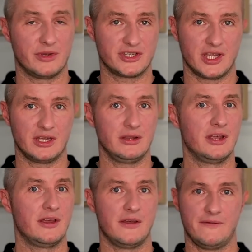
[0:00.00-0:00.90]
channel,
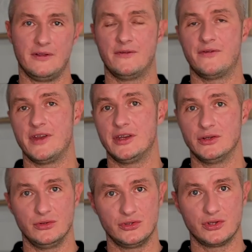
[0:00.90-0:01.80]
feel free to
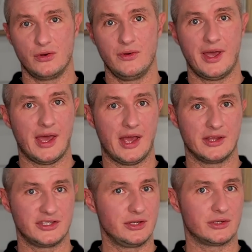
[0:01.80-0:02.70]
do so,
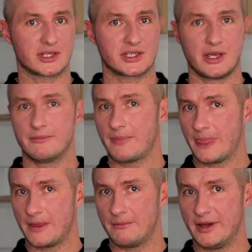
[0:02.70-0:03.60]
and see you next time.
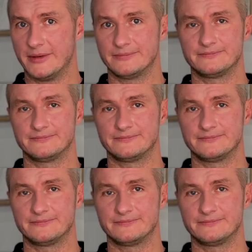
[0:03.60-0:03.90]
Bye.